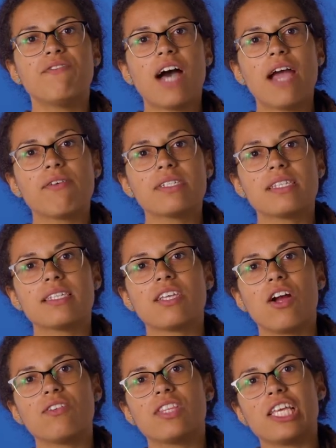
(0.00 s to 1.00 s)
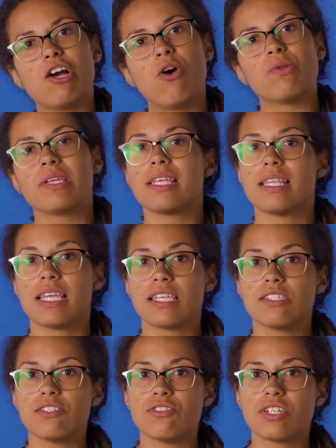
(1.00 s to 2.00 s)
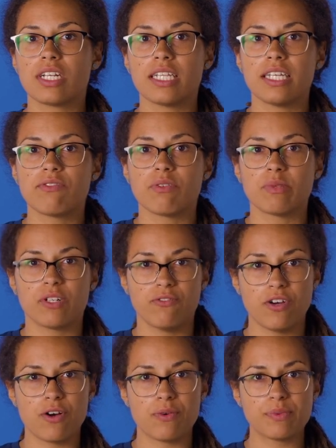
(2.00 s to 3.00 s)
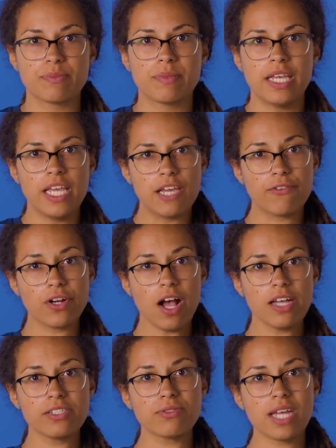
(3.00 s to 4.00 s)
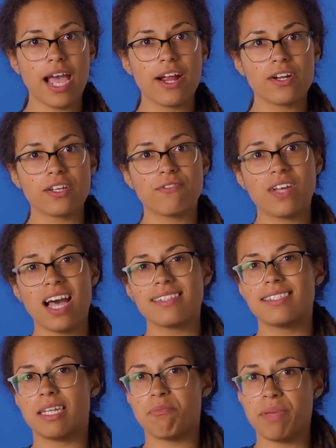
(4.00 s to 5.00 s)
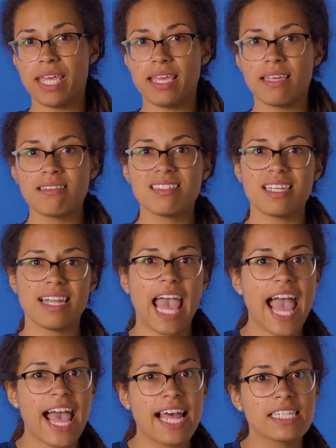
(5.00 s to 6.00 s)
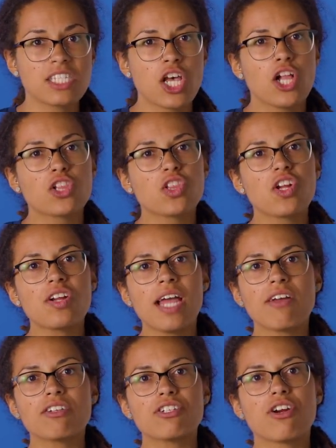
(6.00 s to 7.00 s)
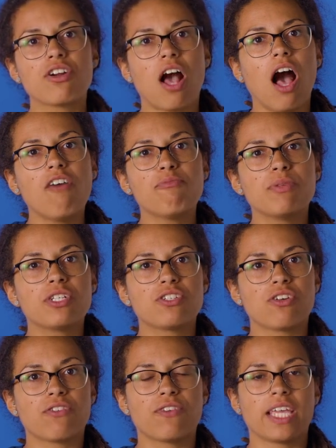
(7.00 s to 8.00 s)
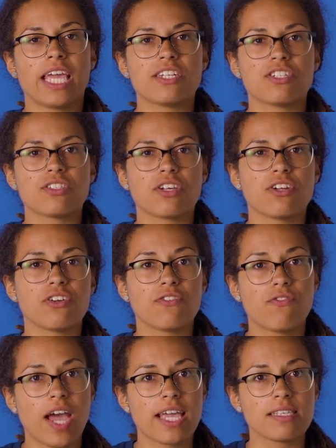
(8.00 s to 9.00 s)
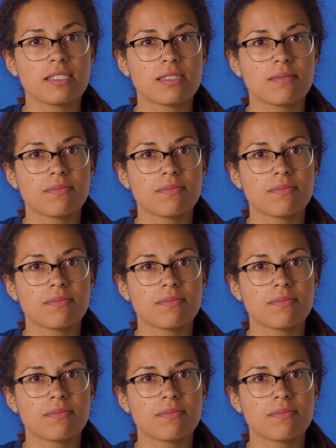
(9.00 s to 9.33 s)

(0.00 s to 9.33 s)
viruses aren't the only things you should clean from your phone. If you're also tired of constant pings and ads, learn how to turn off push notifications on your device.